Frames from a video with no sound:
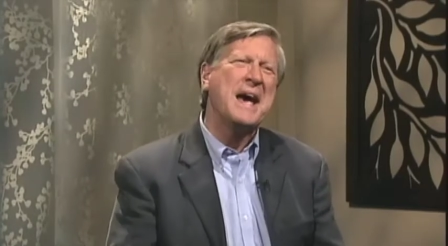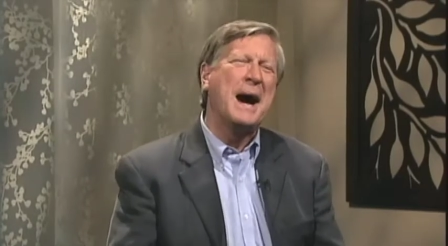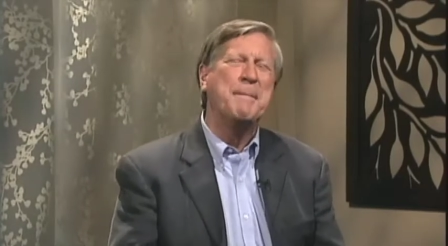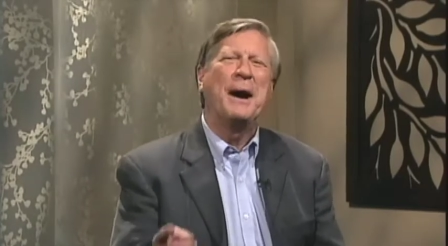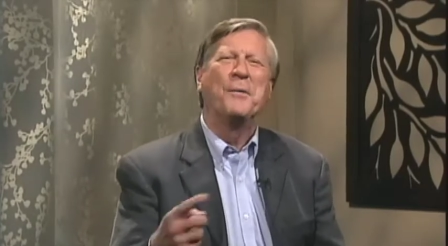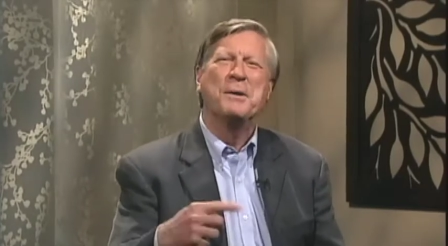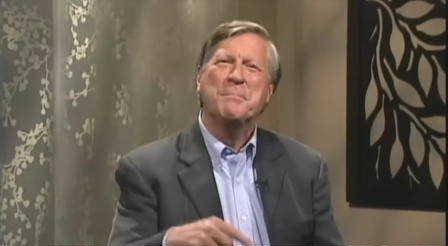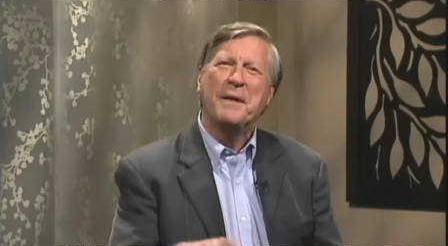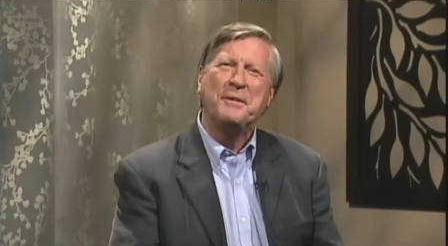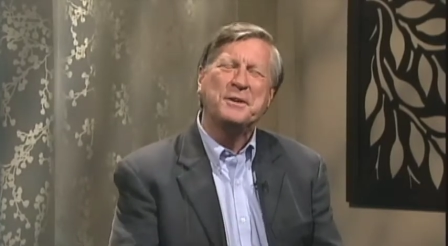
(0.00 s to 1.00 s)
about when
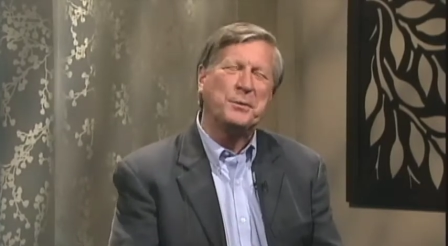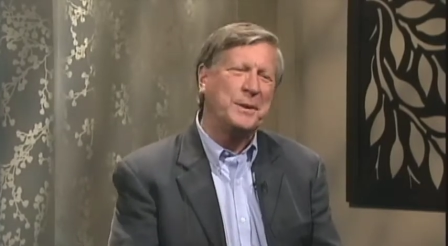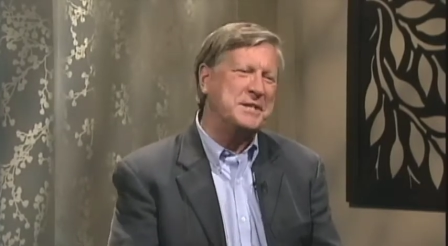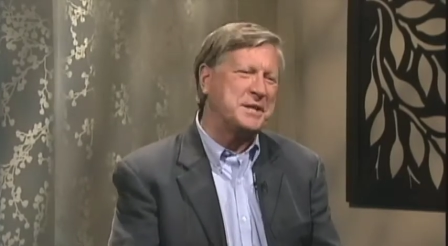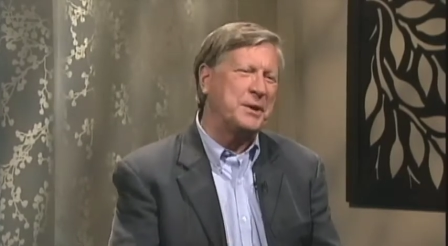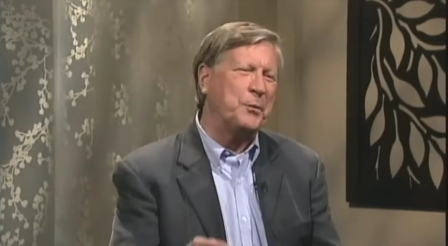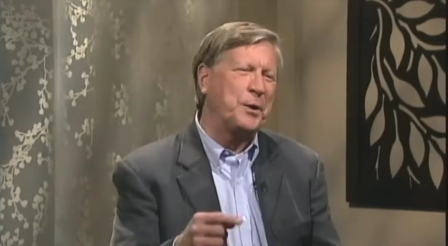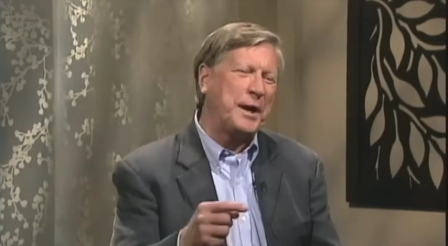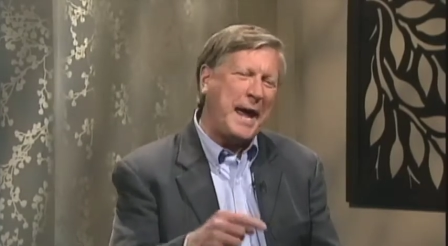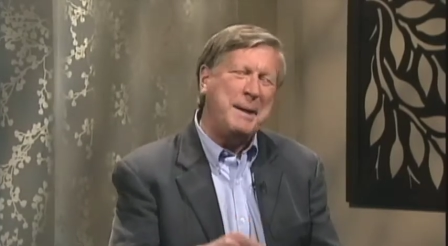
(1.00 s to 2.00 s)
Mother Teresa
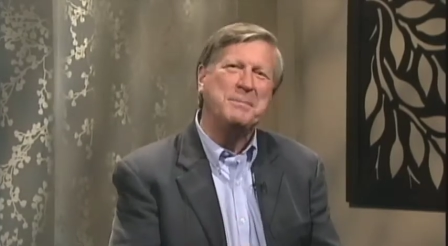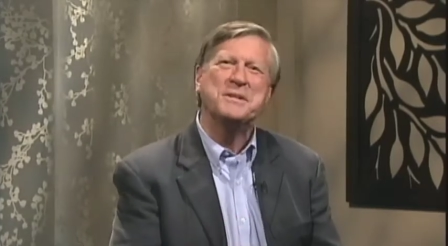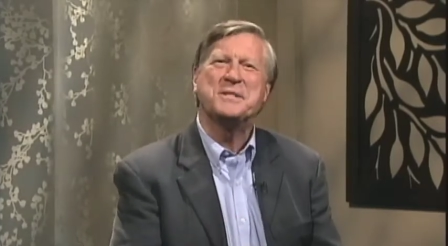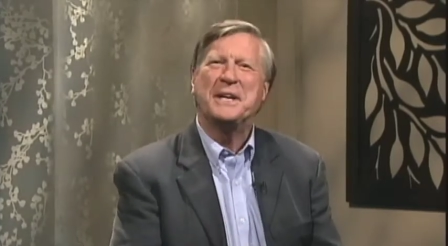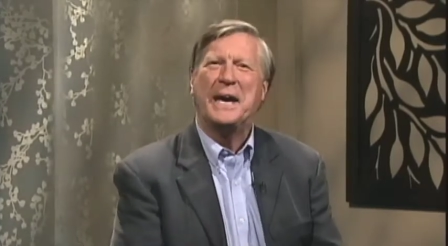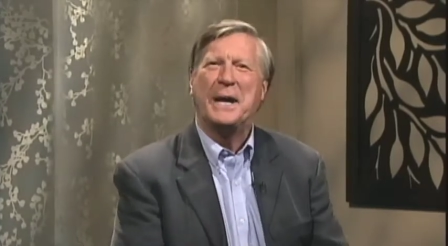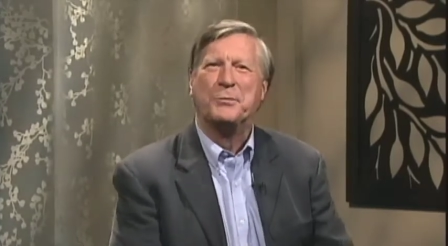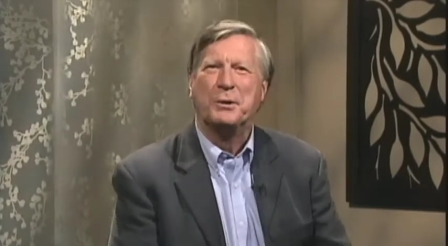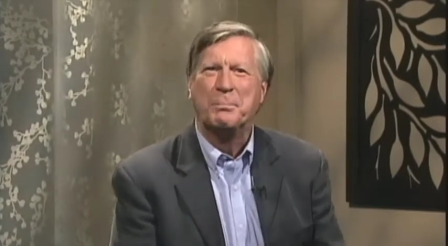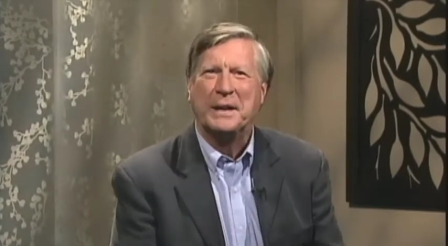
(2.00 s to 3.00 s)
came to see
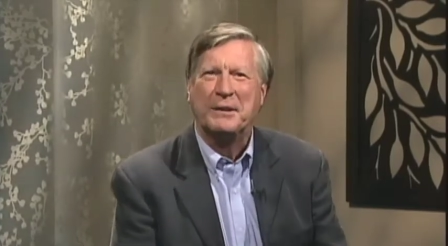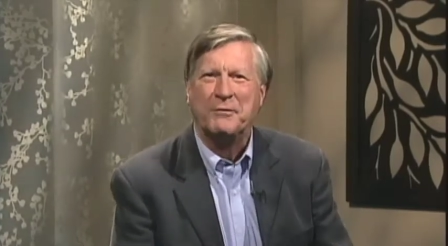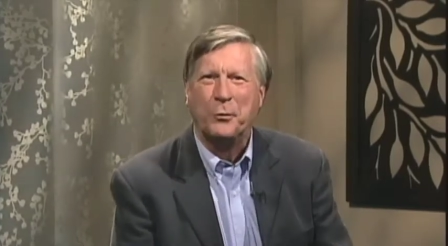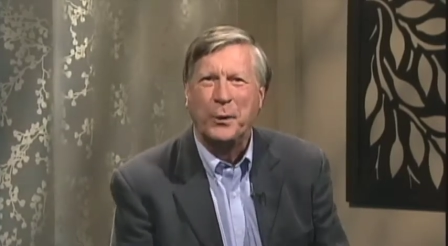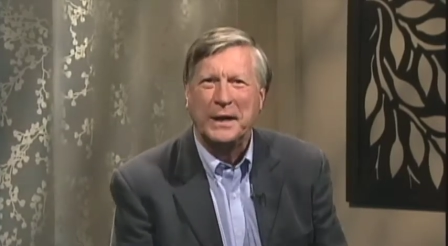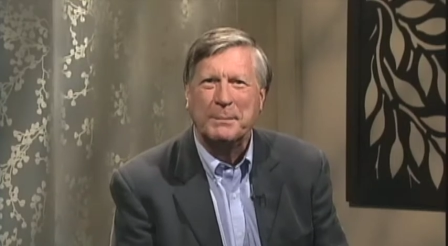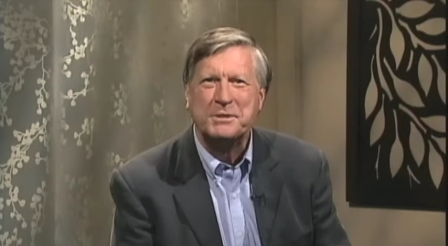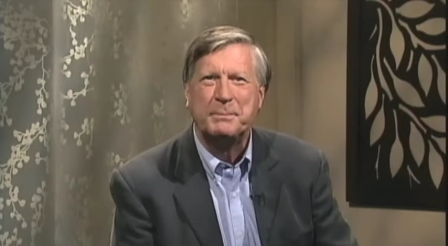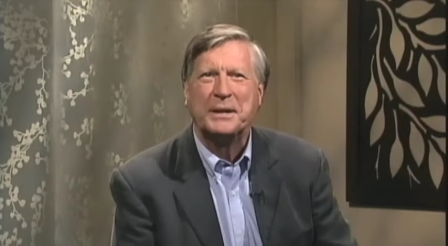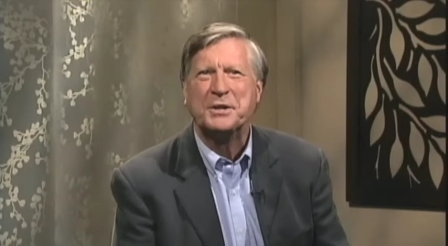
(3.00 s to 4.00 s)
Edward Bennett Williams
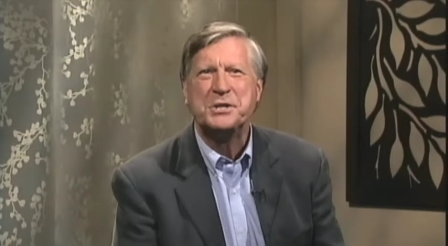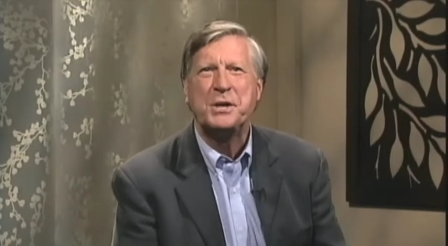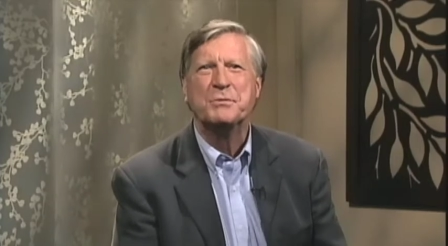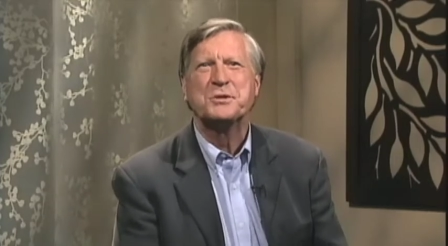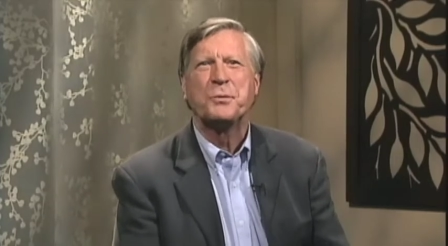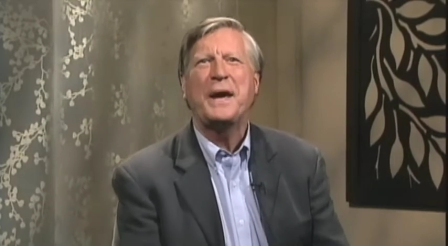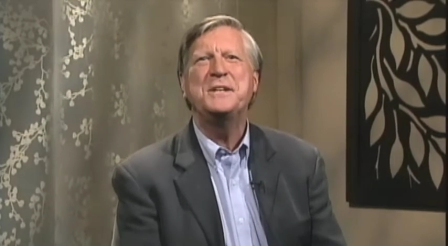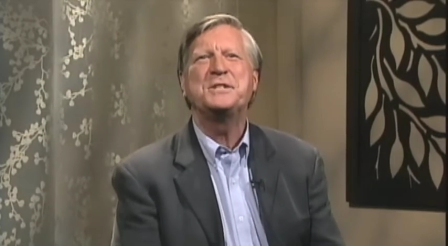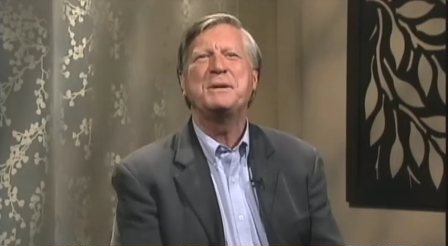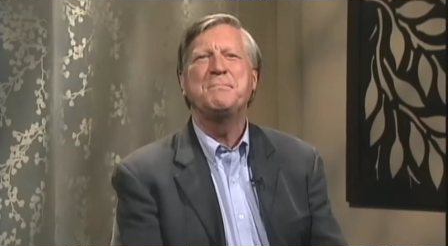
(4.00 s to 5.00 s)
because she was
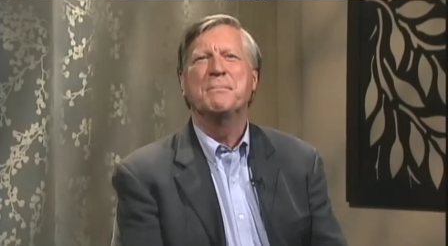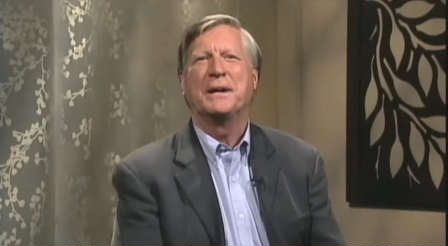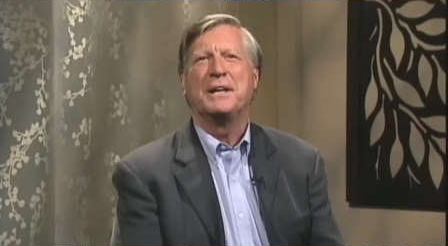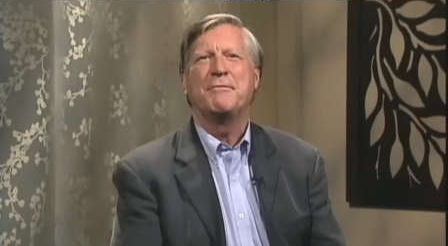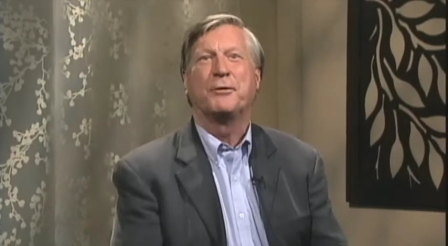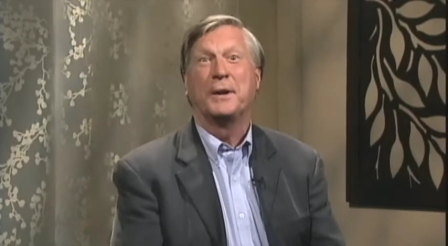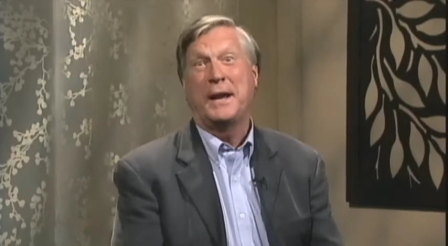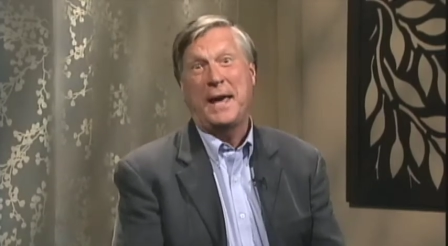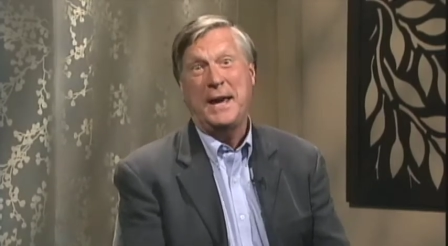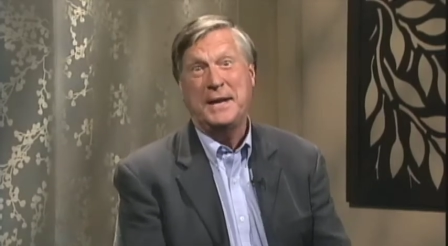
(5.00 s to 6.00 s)
raising money for an
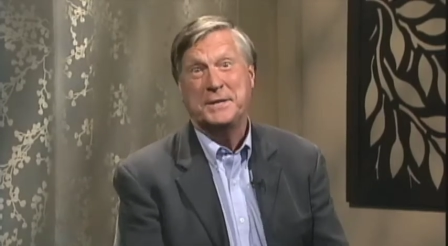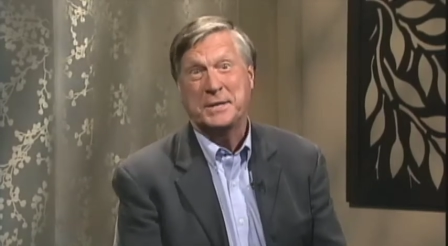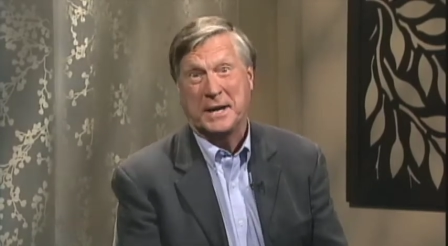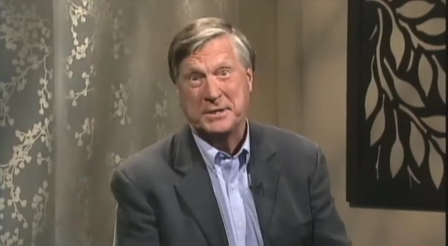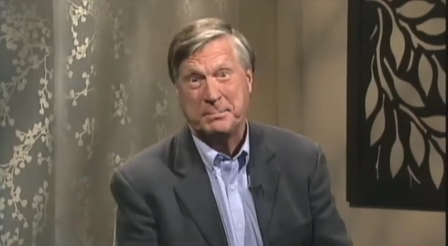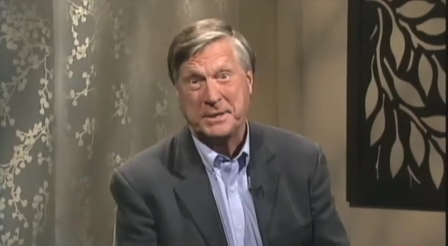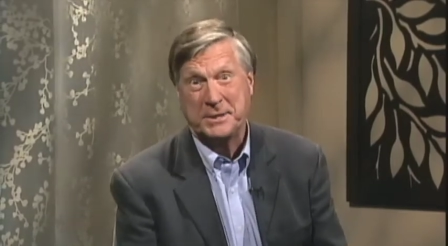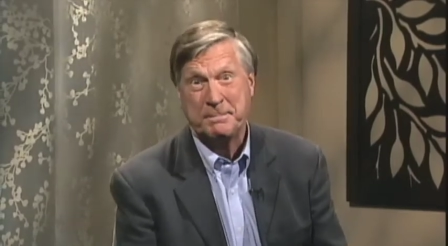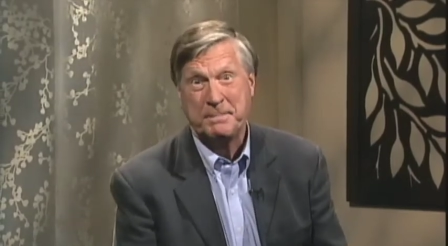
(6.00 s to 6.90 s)
AIDS hospice.